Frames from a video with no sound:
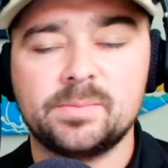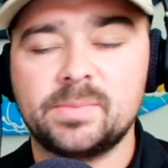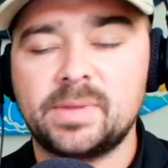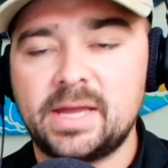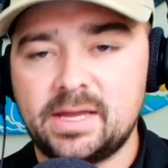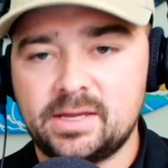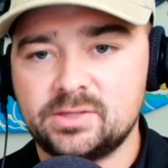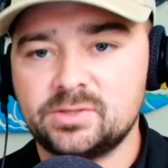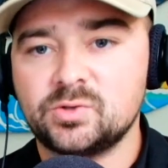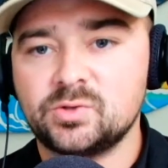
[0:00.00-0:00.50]

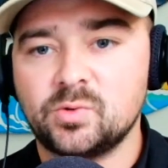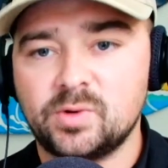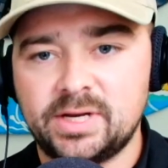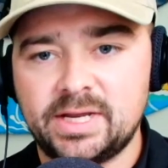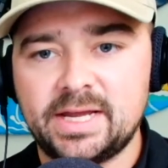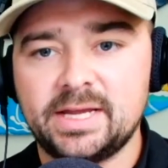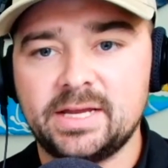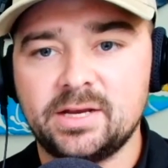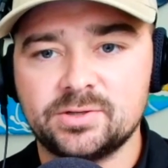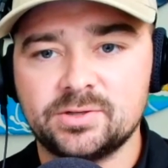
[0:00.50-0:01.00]
28,
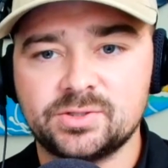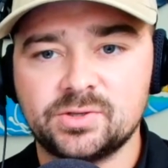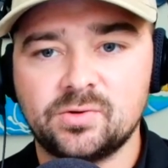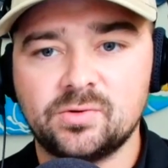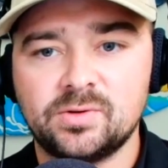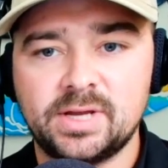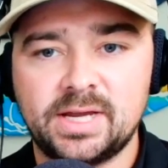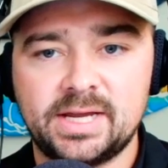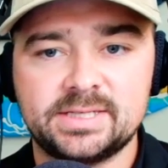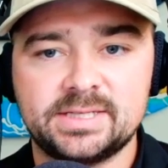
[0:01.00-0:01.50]

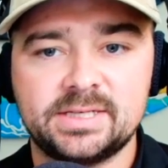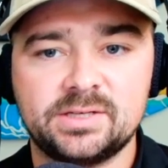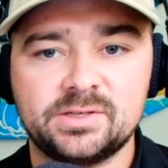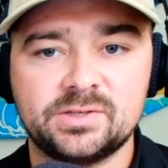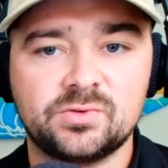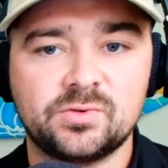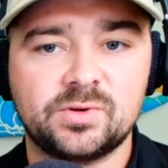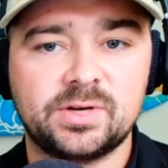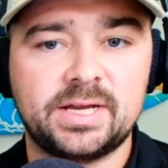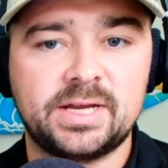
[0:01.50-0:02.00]
28 years old,
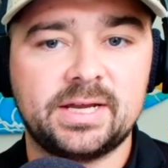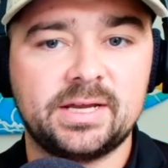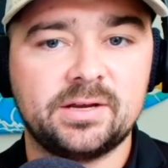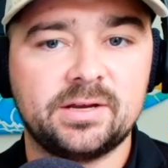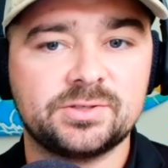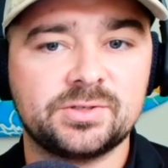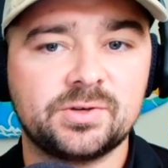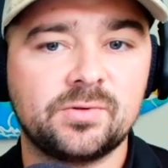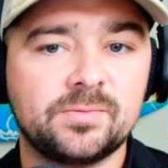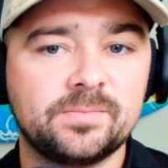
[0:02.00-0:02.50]
18 to
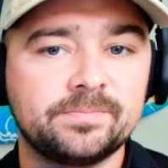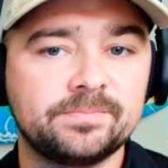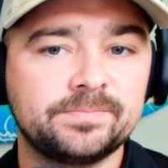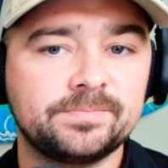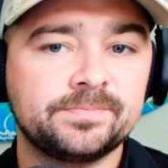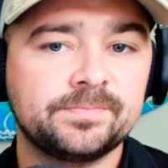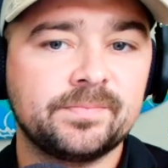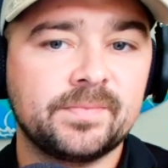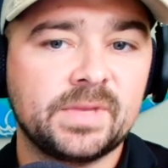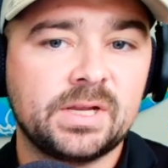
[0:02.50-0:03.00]
28
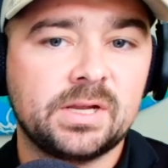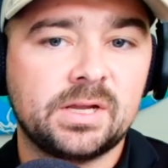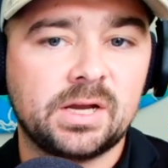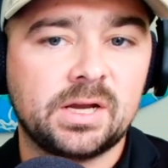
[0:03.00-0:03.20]
years old.